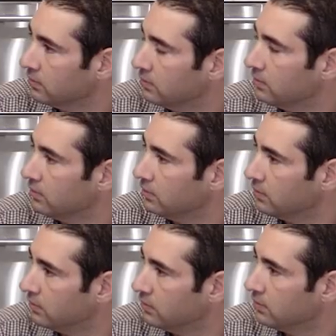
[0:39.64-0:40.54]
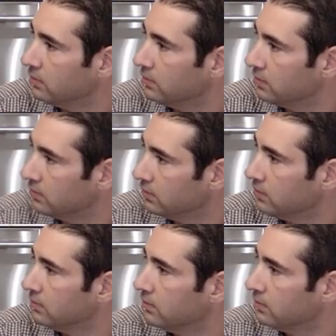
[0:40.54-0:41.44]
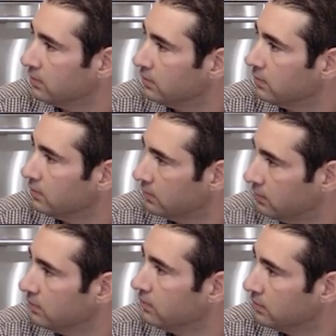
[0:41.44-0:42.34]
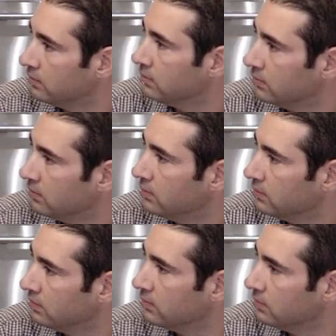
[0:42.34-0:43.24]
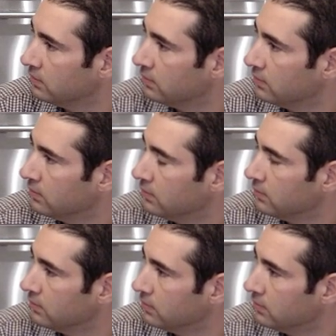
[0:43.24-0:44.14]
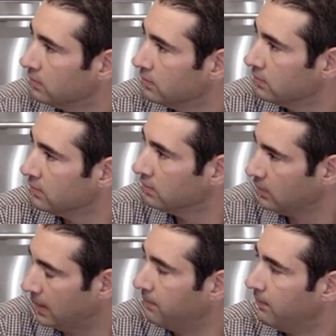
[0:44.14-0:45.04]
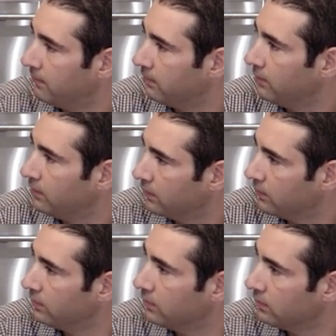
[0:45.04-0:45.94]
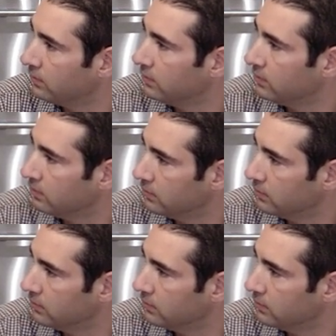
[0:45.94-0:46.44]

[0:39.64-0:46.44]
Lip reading: (silent)